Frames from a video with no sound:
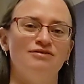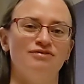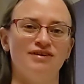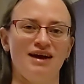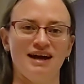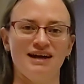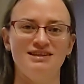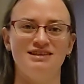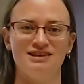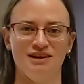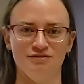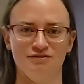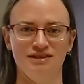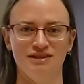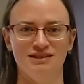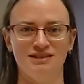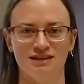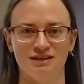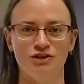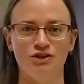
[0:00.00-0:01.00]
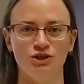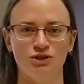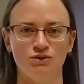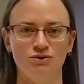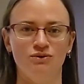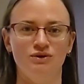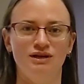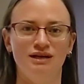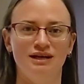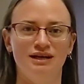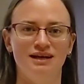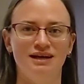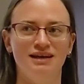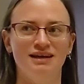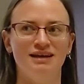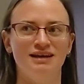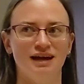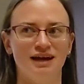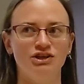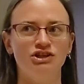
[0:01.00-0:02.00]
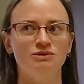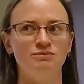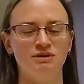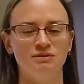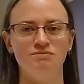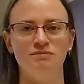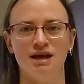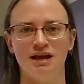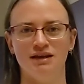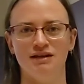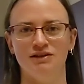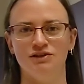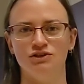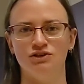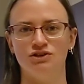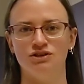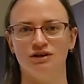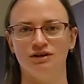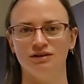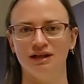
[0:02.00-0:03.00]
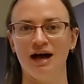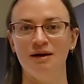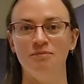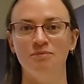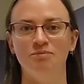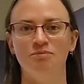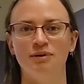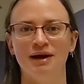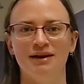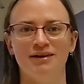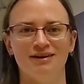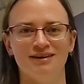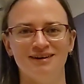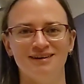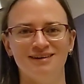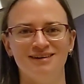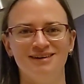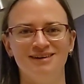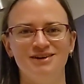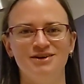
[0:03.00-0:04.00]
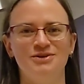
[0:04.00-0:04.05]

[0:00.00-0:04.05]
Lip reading: effects of this issue can actually be managed a lot better